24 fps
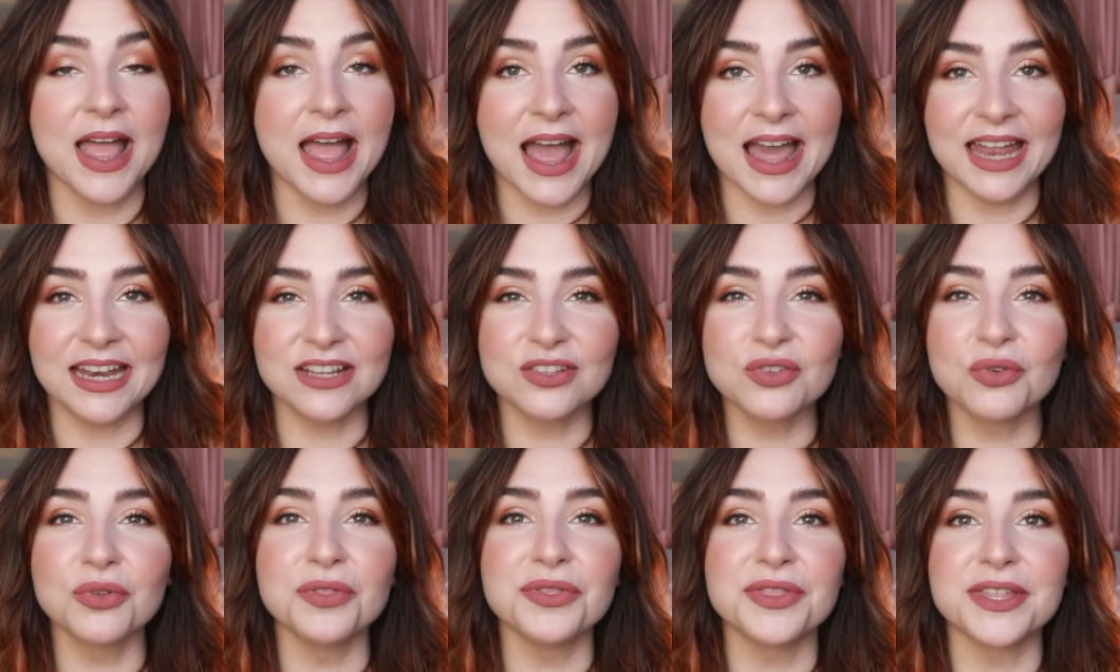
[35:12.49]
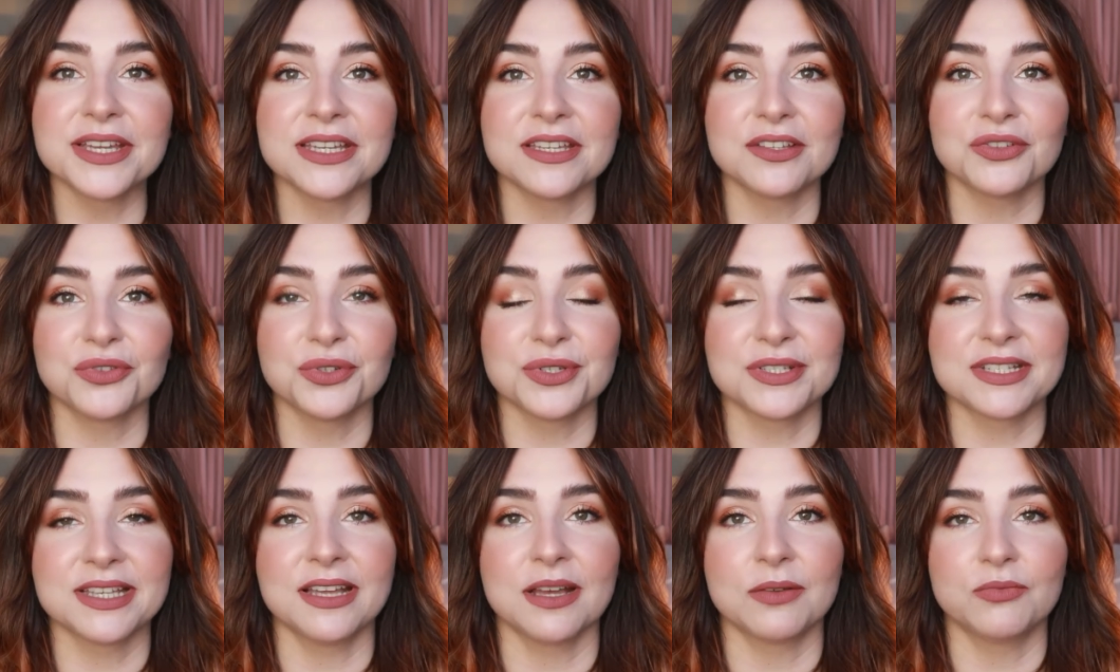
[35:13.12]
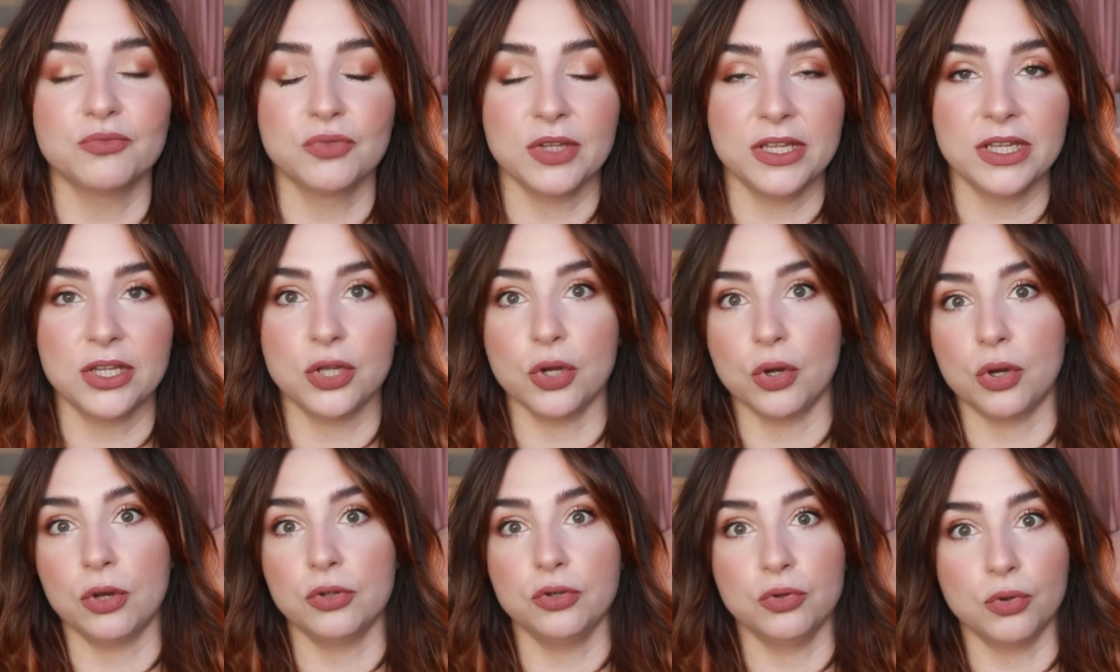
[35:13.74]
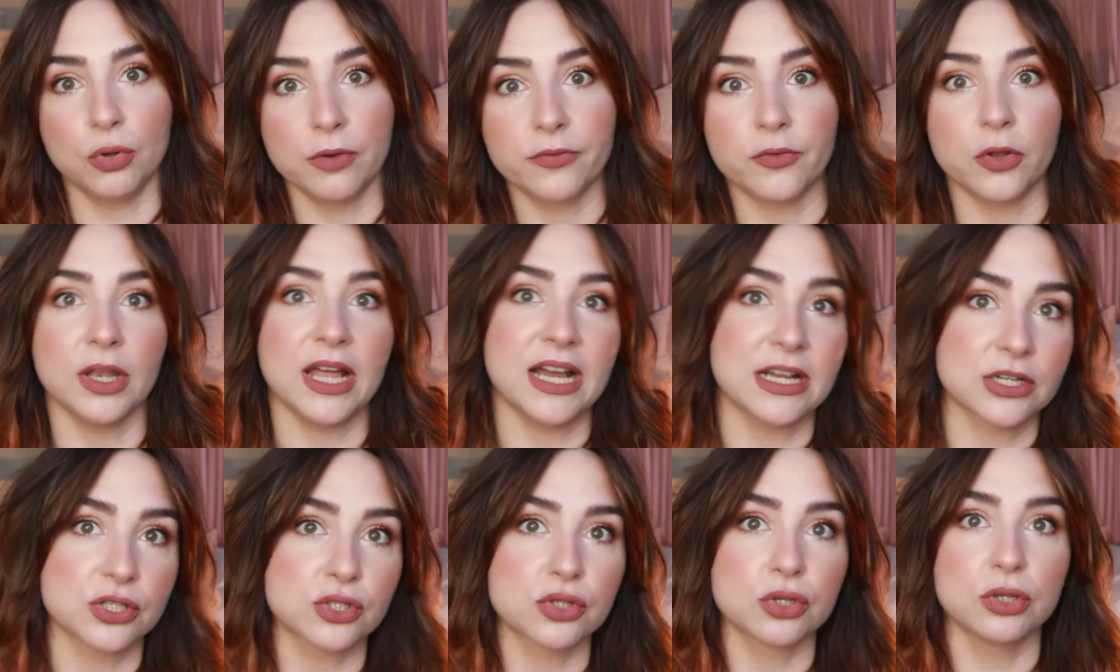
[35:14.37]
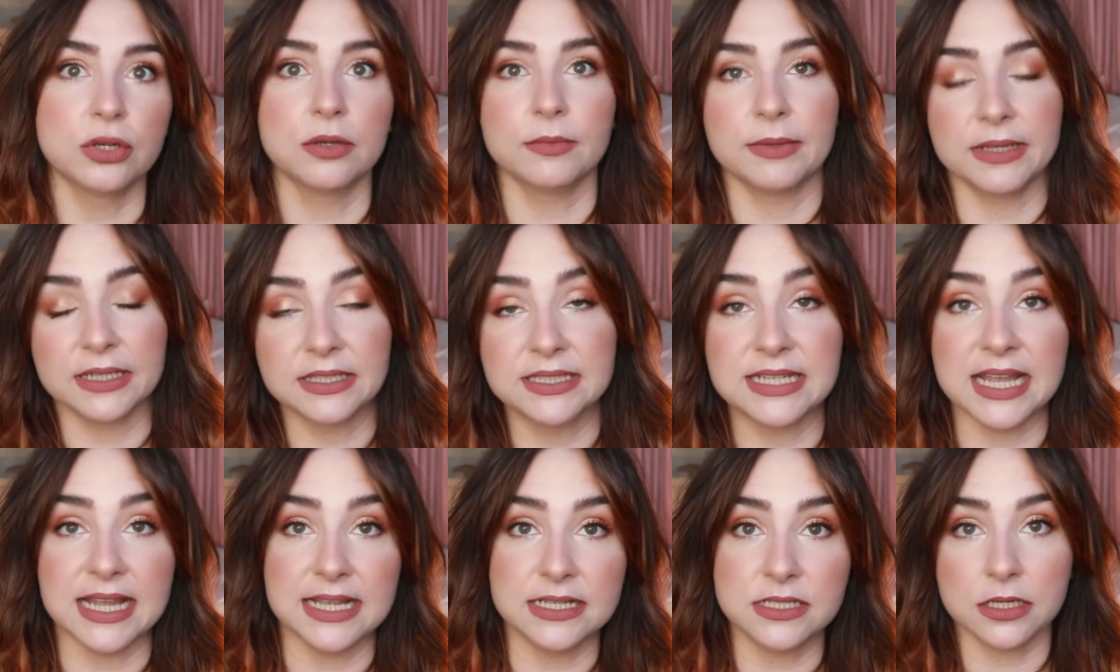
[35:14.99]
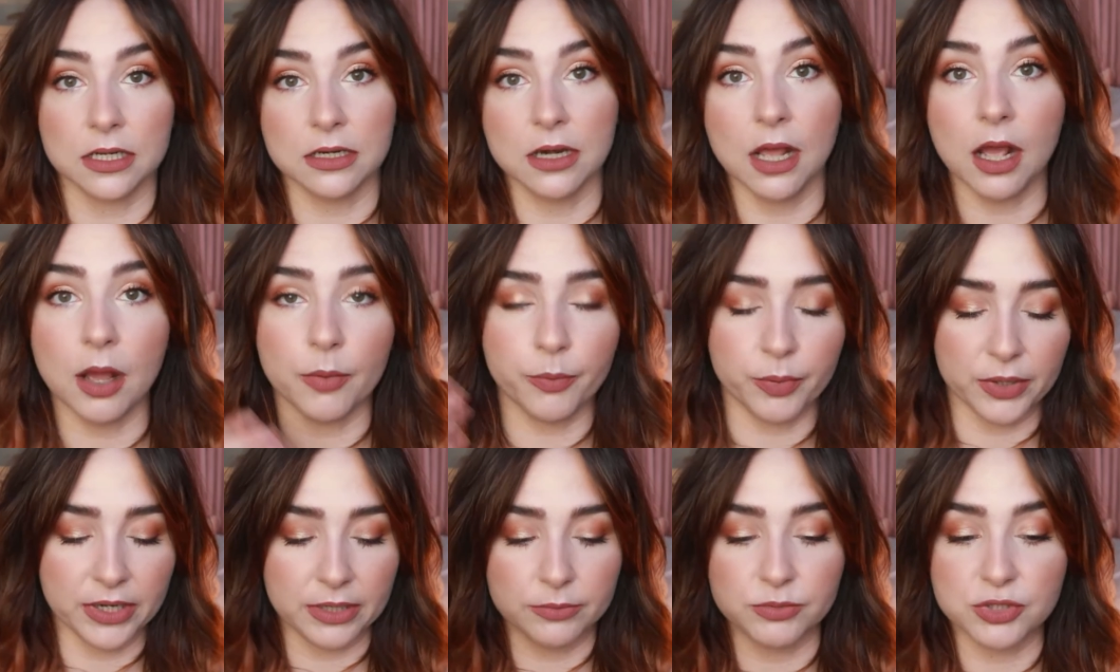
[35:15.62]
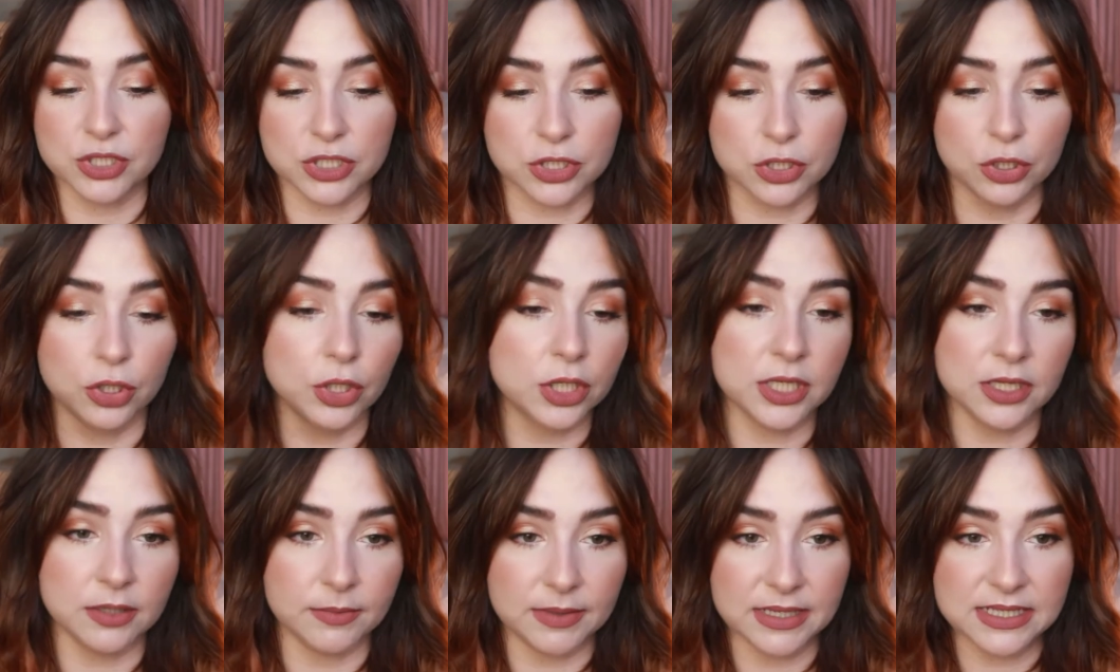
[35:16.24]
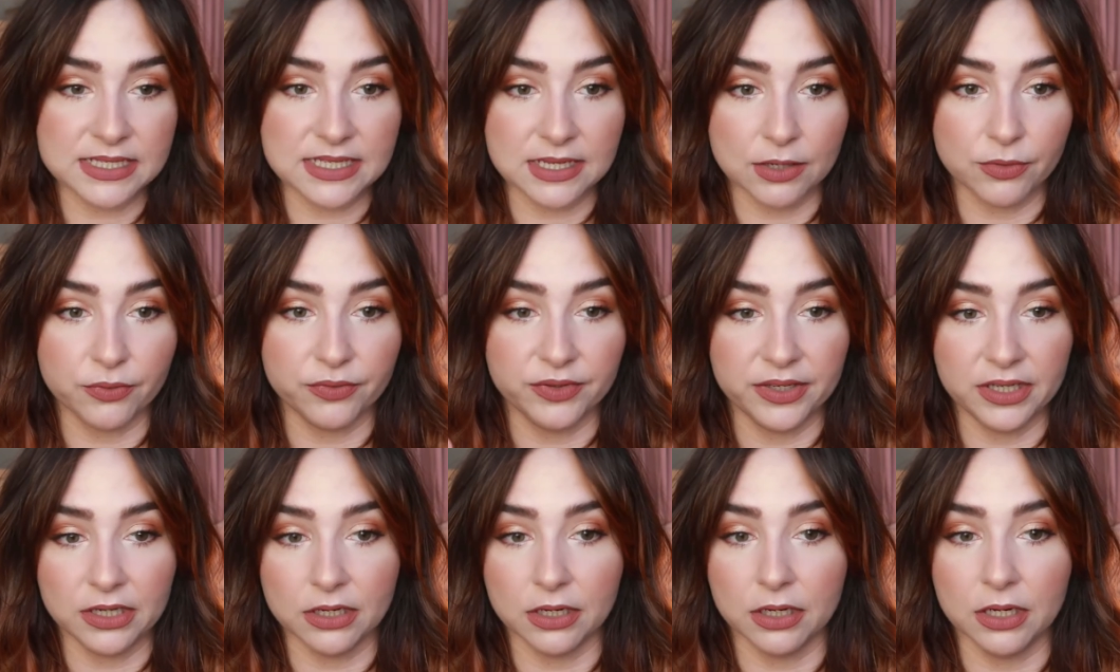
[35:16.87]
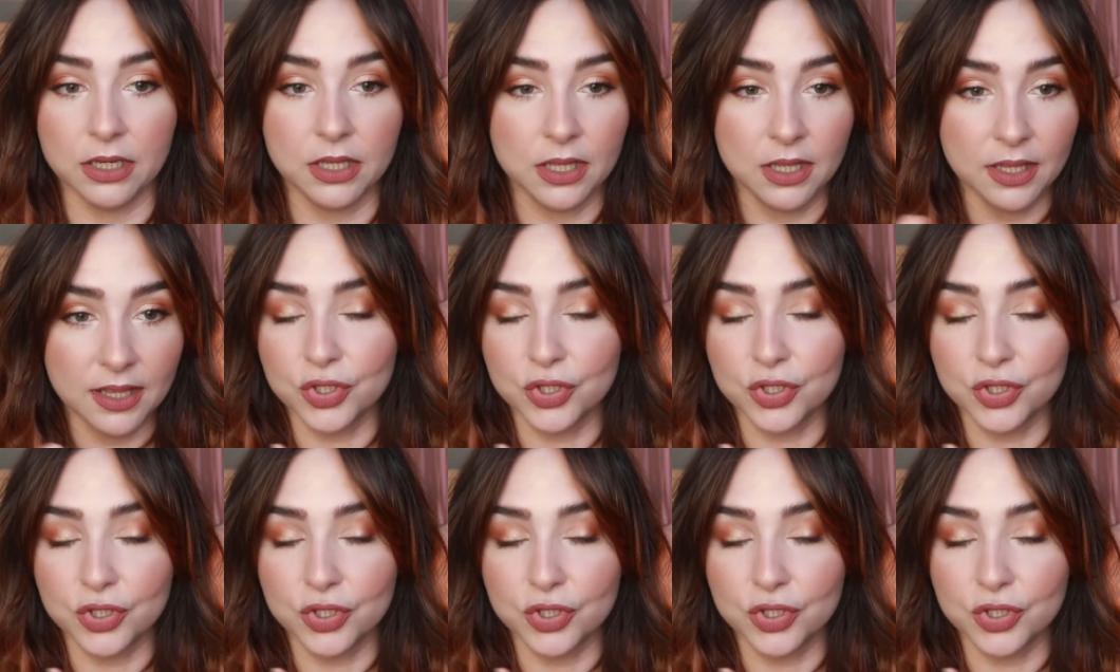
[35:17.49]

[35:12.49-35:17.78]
And I don't think it looks like I'm like, oh, you know, I've got lashes on and like dead done up when I'm just looking at myself here.